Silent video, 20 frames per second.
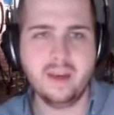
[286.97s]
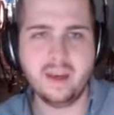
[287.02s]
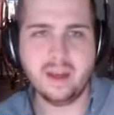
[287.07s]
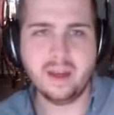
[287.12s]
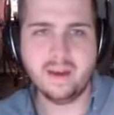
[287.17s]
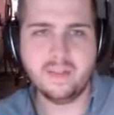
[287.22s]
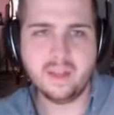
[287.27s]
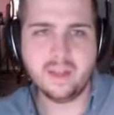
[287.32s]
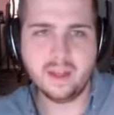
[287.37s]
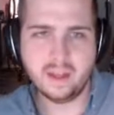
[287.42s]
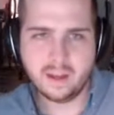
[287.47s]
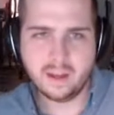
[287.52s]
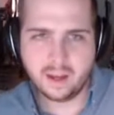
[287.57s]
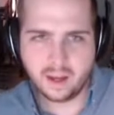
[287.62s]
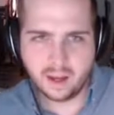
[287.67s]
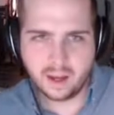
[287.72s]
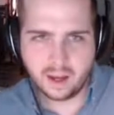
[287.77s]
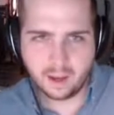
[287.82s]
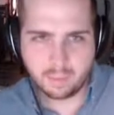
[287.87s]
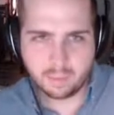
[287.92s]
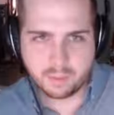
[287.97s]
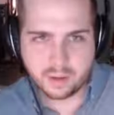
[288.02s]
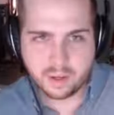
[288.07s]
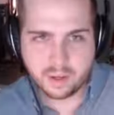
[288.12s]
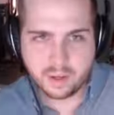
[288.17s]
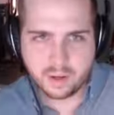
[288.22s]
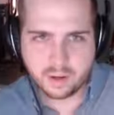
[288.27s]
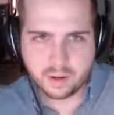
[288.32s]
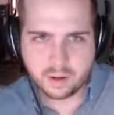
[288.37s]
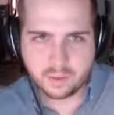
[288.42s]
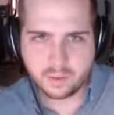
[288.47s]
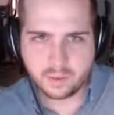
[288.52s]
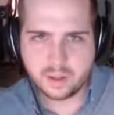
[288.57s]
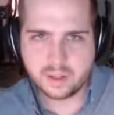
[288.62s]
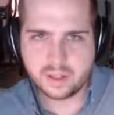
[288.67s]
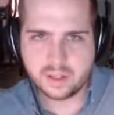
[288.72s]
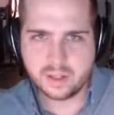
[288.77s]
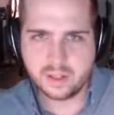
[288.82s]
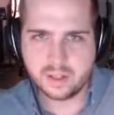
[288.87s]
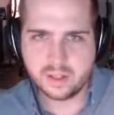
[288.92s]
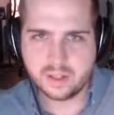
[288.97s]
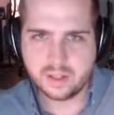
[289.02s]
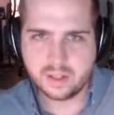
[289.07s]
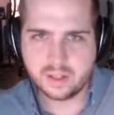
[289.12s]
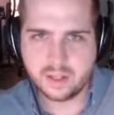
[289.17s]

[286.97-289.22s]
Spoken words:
And then up here where it says